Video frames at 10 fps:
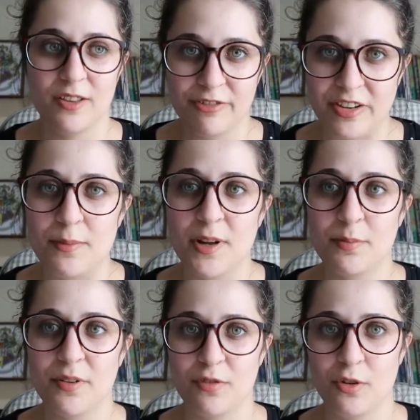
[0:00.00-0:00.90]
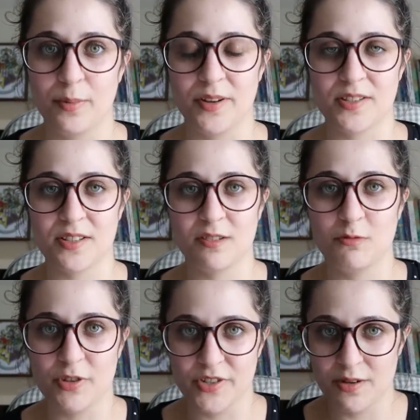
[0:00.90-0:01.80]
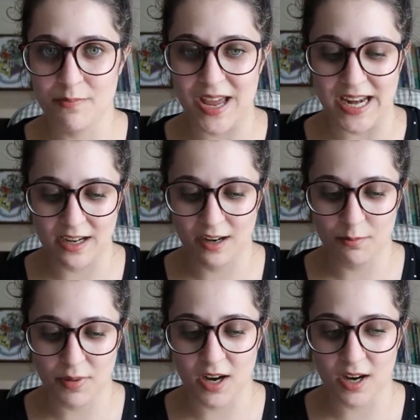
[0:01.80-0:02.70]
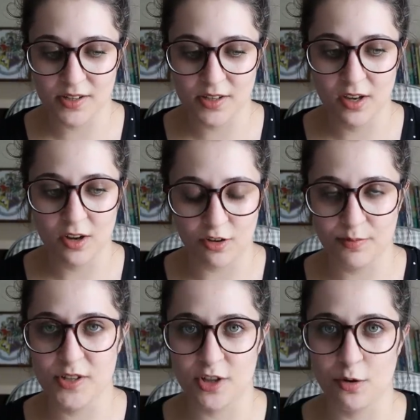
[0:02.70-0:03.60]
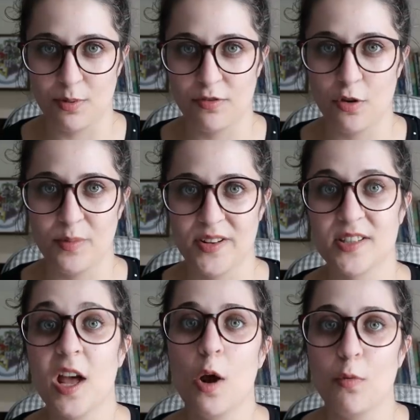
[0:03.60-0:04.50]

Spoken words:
The female performance was the main part of musical performance.